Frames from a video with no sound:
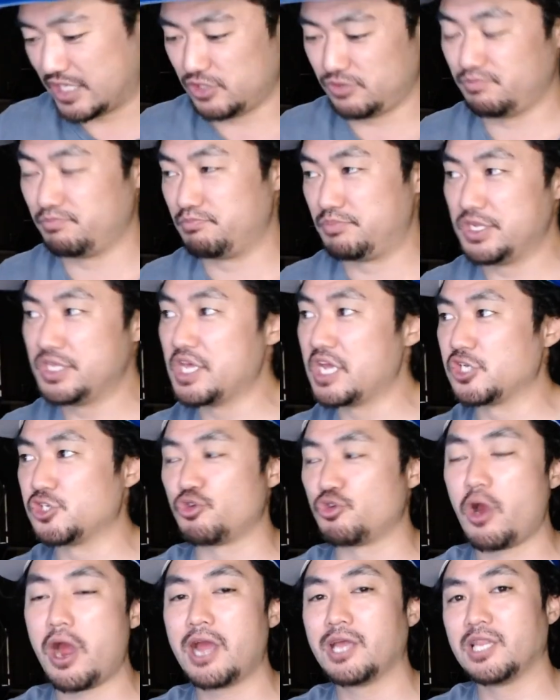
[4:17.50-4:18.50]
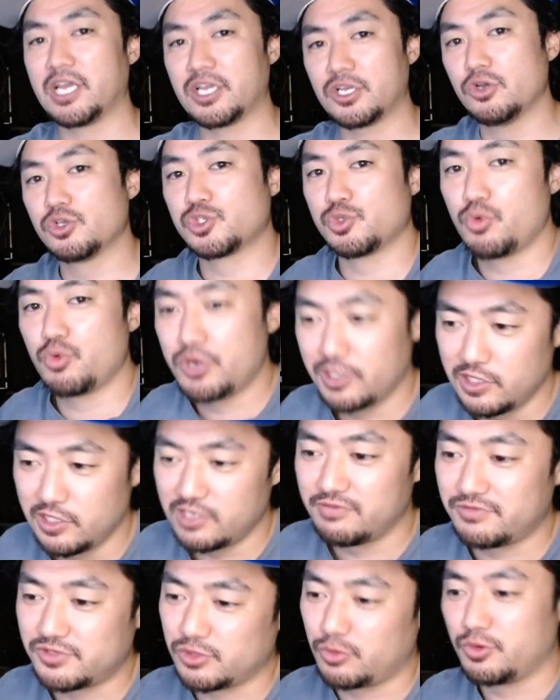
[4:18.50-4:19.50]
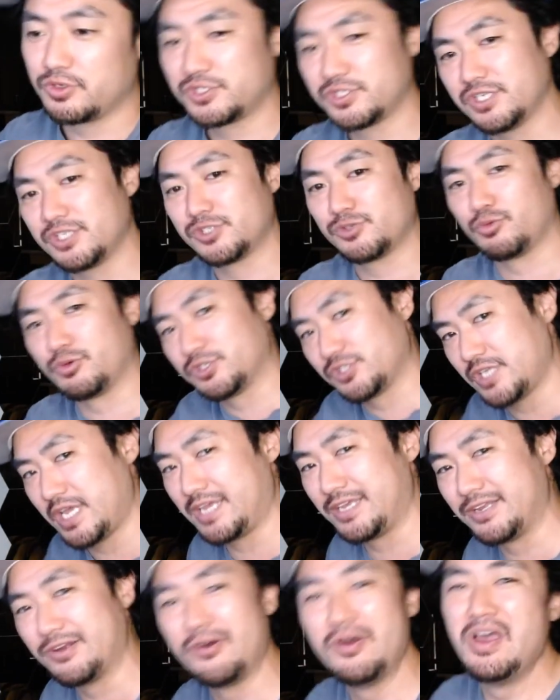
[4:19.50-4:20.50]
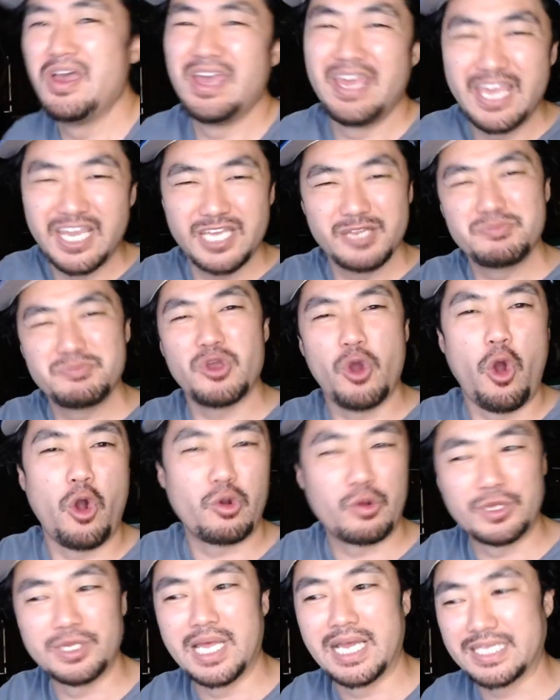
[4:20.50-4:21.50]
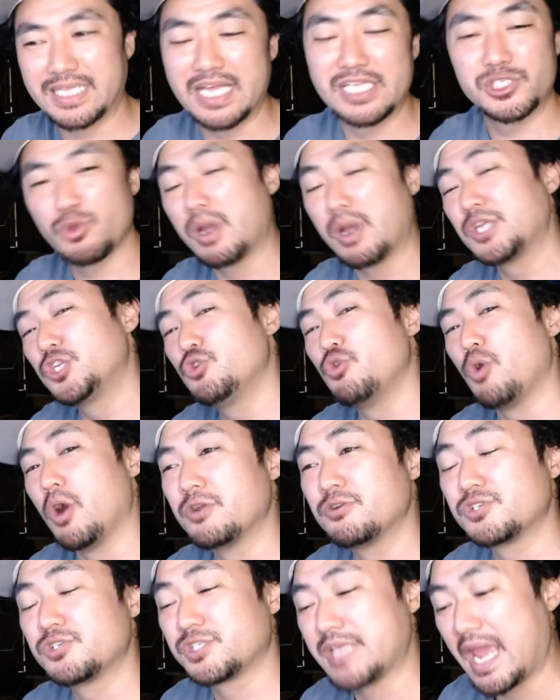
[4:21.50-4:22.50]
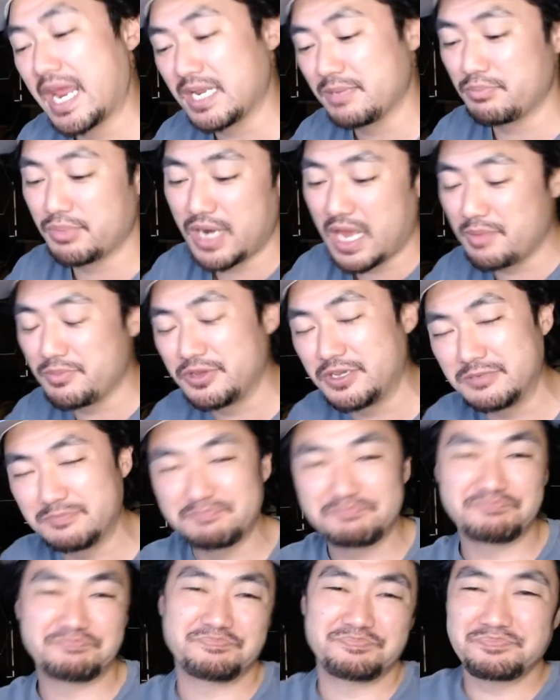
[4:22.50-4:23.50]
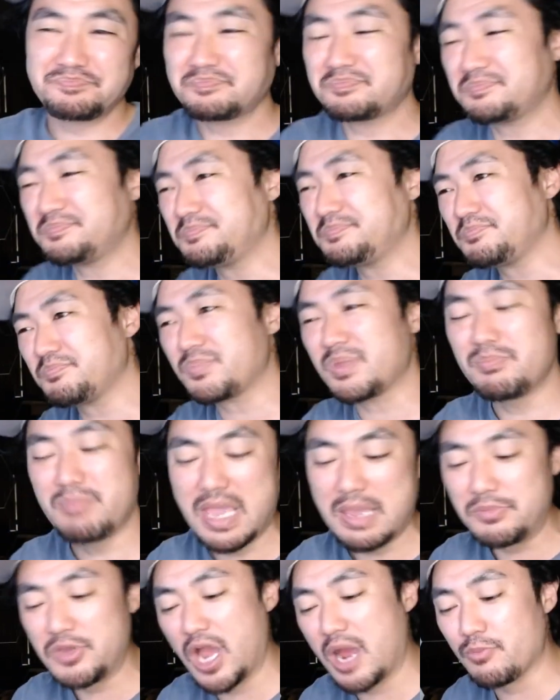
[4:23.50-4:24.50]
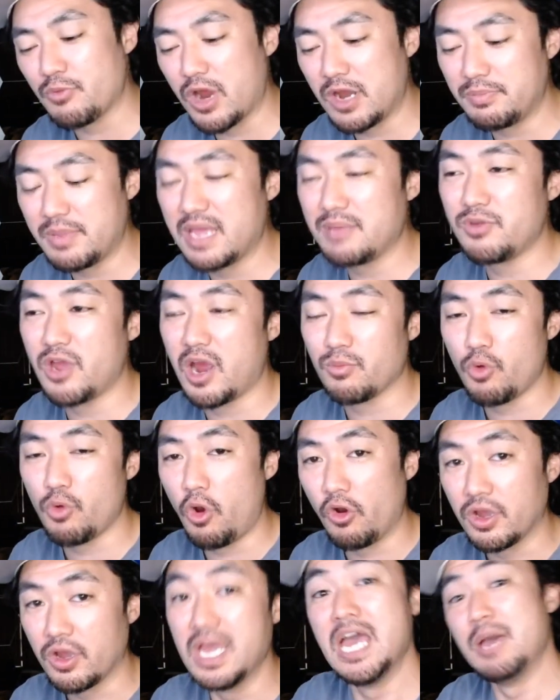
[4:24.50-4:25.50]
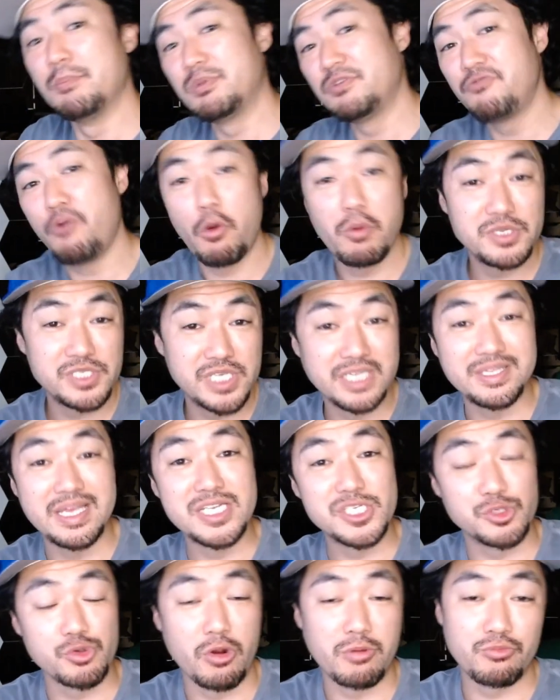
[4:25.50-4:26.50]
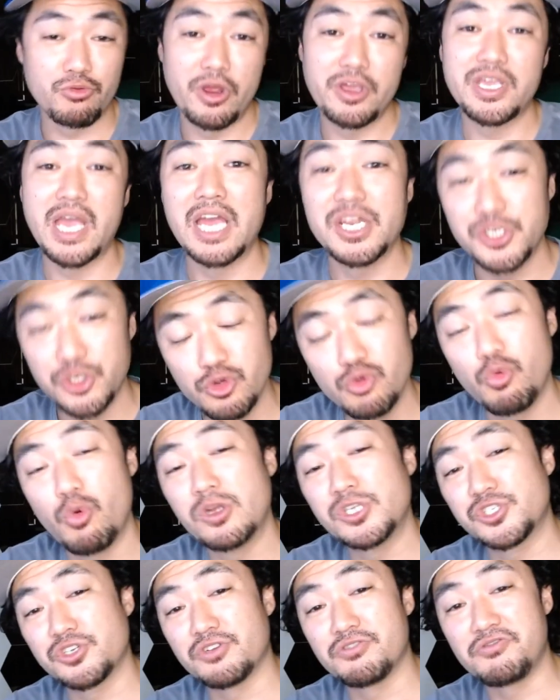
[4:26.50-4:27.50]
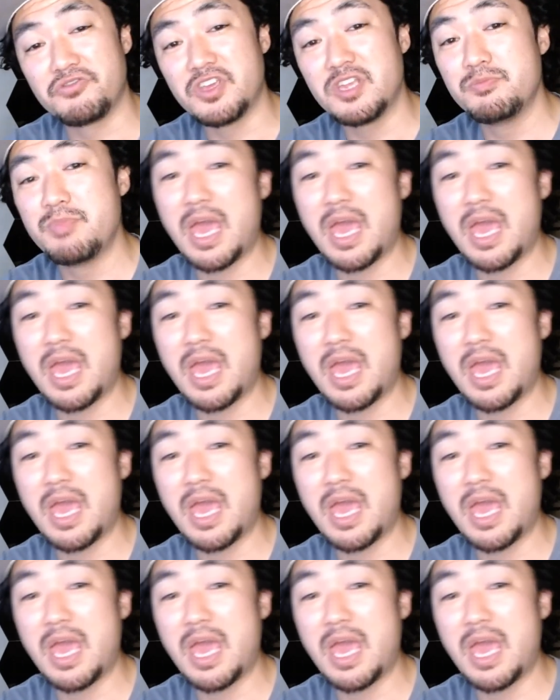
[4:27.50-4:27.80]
be that dry, like, oh, so where you live, so what's this, what's that, you know, it could be awkward like that. So I do understand it, but I mean, maybe I'm right, maybe I'm wrong. Before we take that short break, I do want your feedback